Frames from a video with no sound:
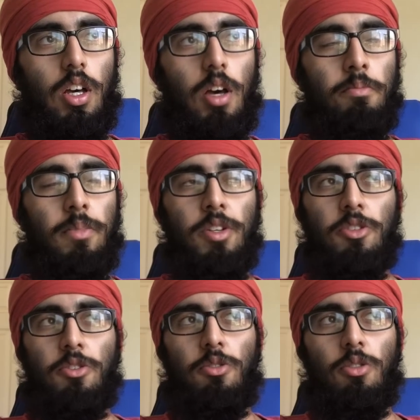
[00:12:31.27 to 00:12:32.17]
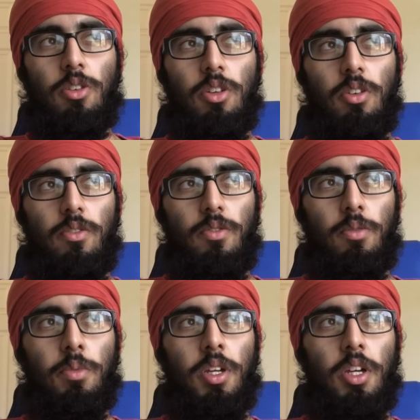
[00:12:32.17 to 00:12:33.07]
a miniature tour for
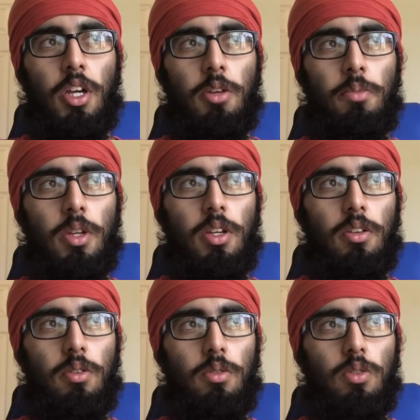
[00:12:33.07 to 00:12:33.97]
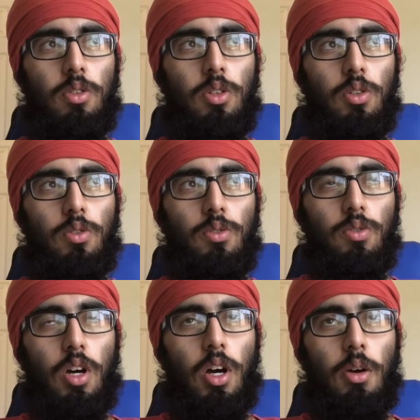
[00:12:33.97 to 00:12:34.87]
me. It could be you
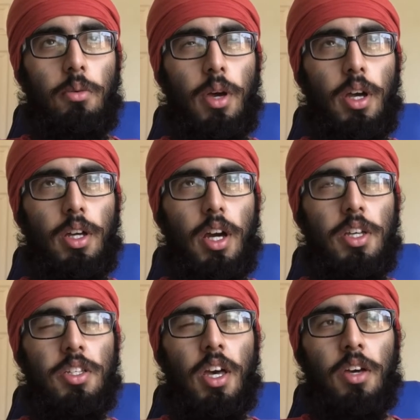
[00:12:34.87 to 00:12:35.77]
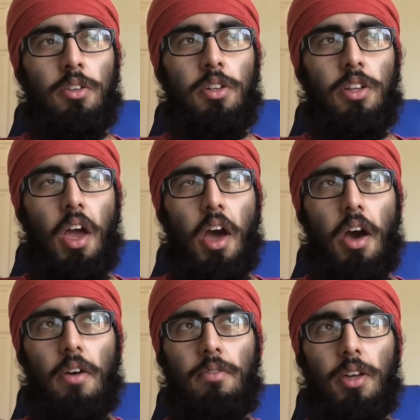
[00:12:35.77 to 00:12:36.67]
guys could
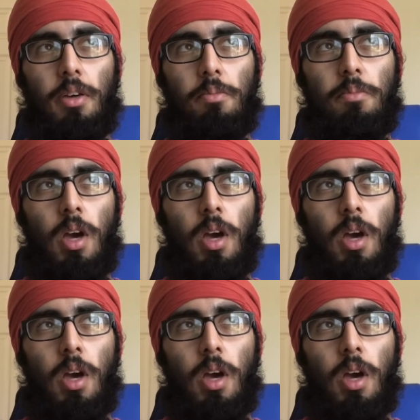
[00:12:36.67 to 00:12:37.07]
have like a